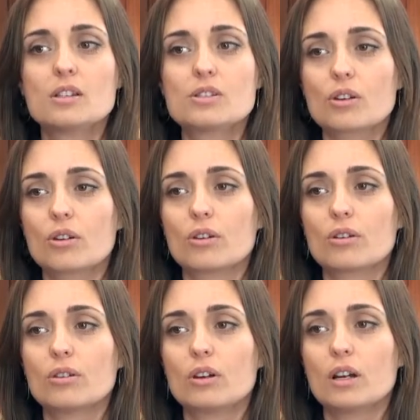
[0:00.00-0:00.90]

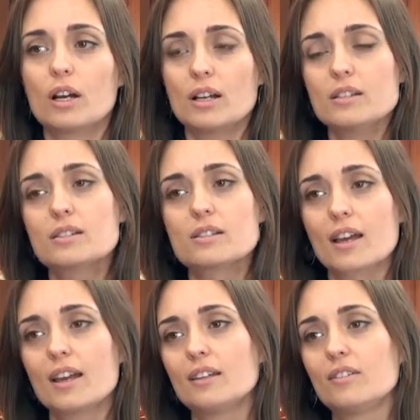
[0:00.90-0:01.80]
So us
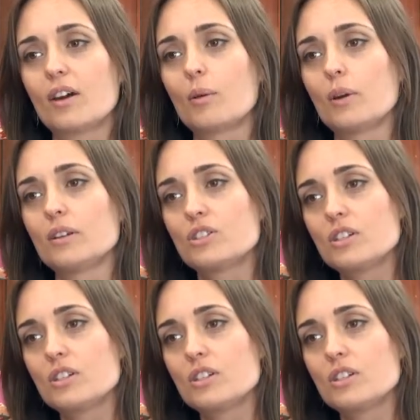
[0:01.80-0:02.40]
saying that we're